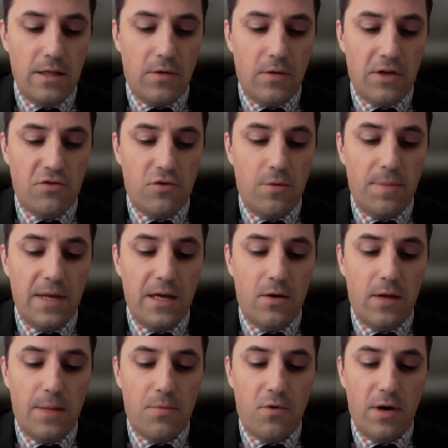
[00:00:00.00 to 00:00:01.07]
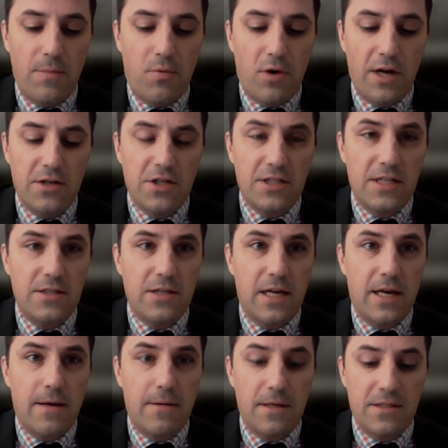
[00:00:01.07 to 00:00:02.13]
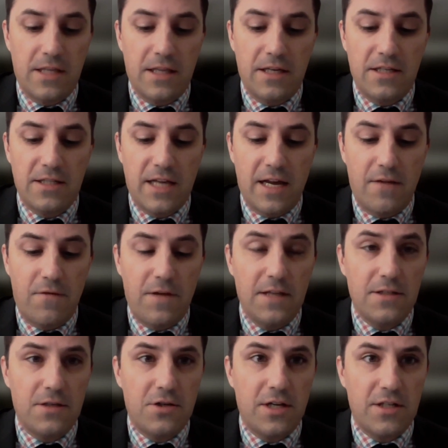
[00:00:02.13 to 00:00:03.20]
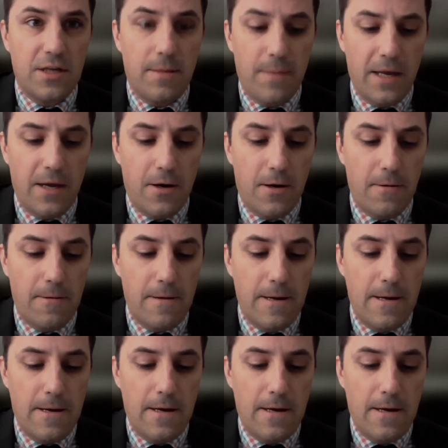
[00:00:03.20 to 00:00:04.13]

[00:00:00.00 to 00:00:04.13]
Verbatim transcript: The electrical panel upgrade project is, uh, is in the design phase at Chestnut Manor.